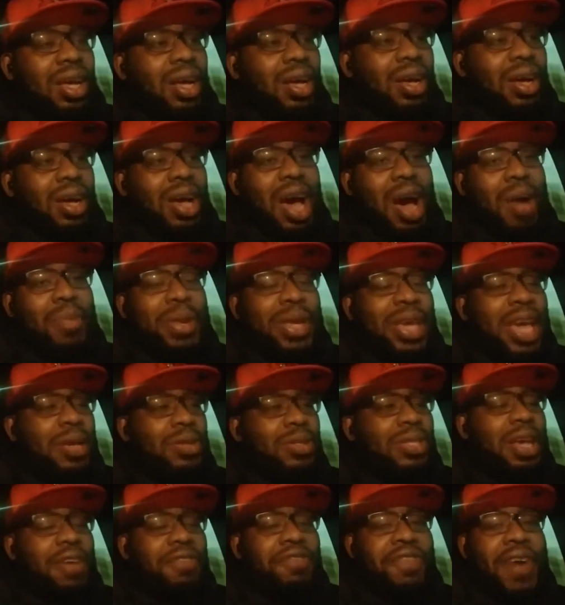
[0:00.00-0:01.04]
how many games
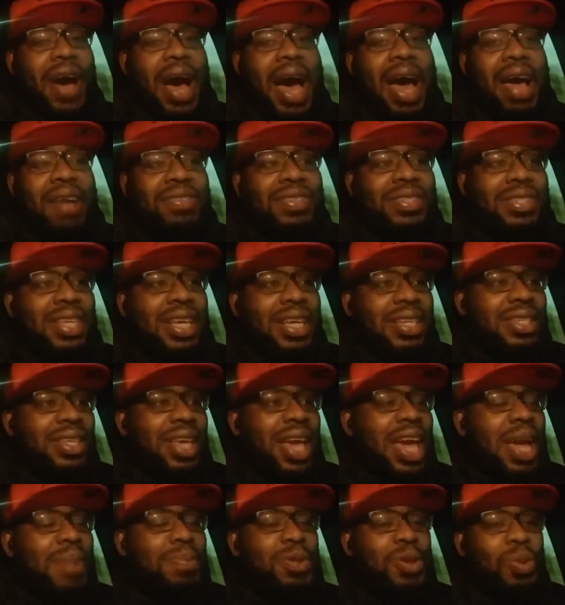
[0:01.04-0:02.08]
that? Five, six
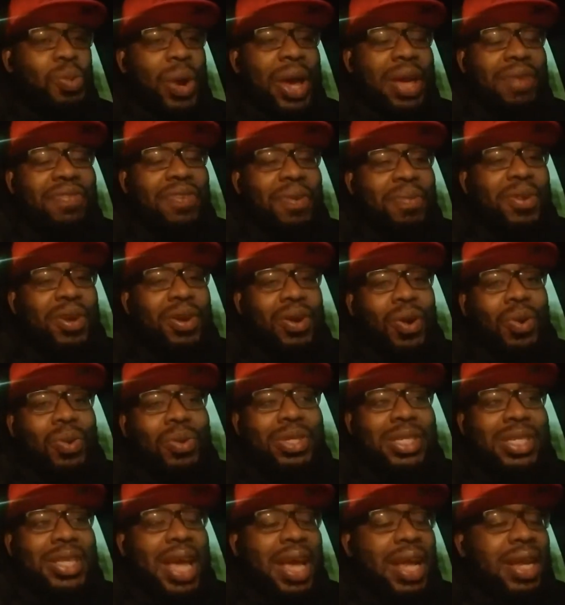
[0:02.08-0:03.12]
games away from your own
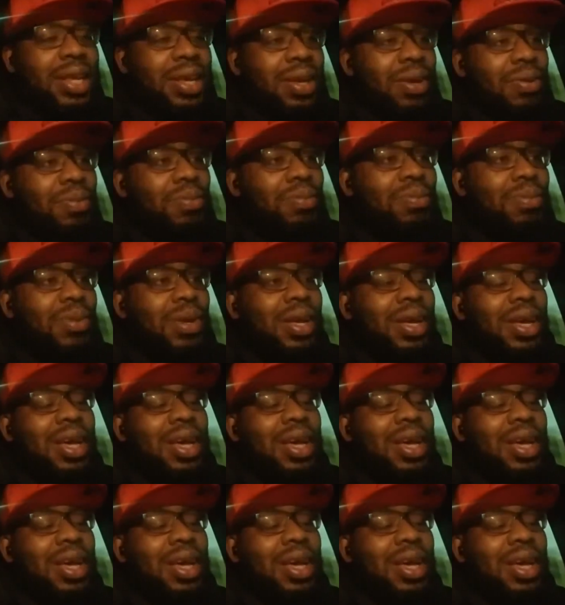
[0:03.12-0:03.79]
stadium,